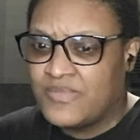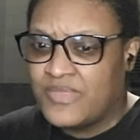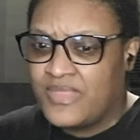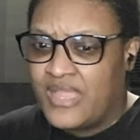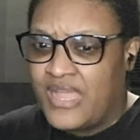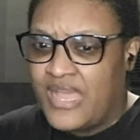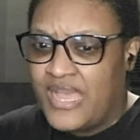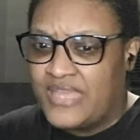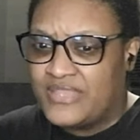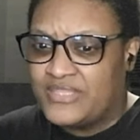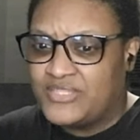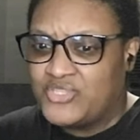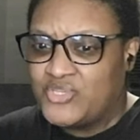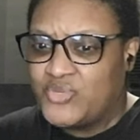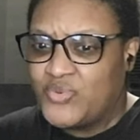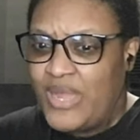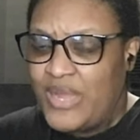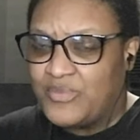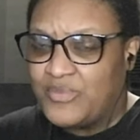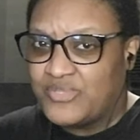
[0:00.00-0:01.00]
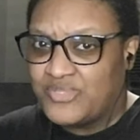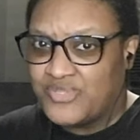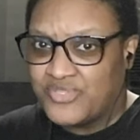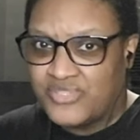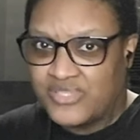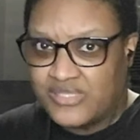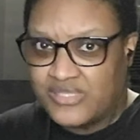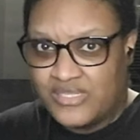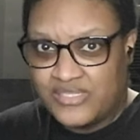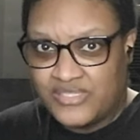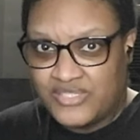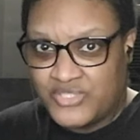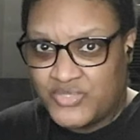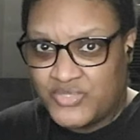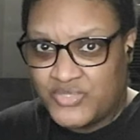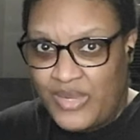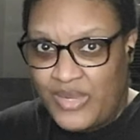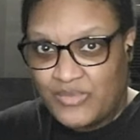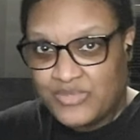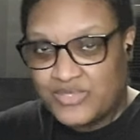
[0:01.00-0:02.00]
either 2 hours or just under 2
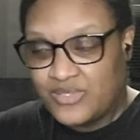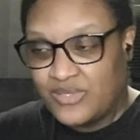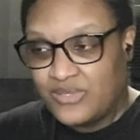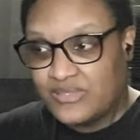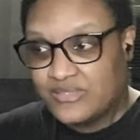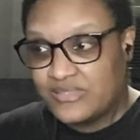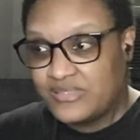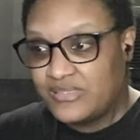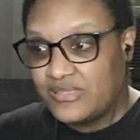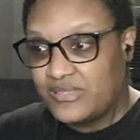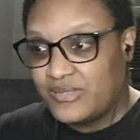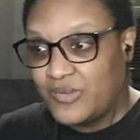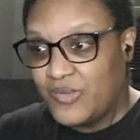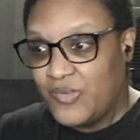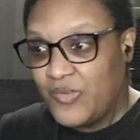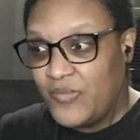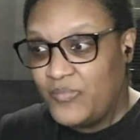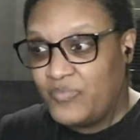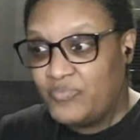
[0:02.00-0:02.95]
hours long. So,